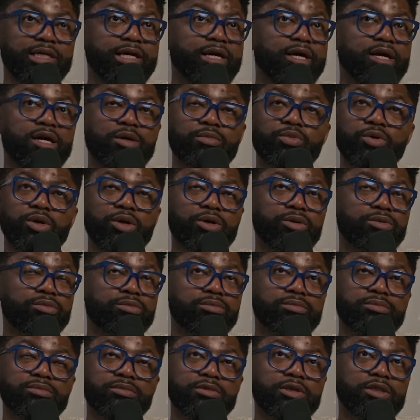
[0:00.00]
Yeah, bro.
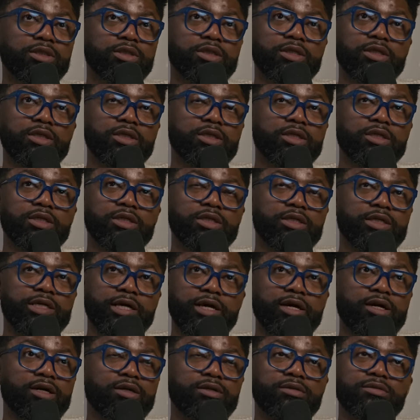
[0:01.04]

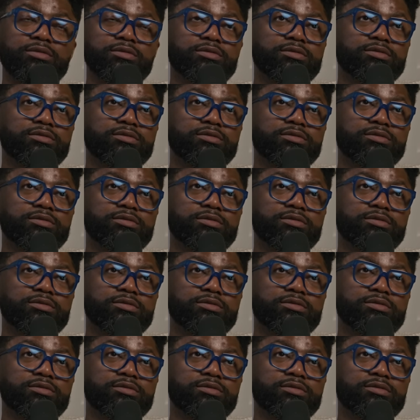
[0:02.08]
Yeah.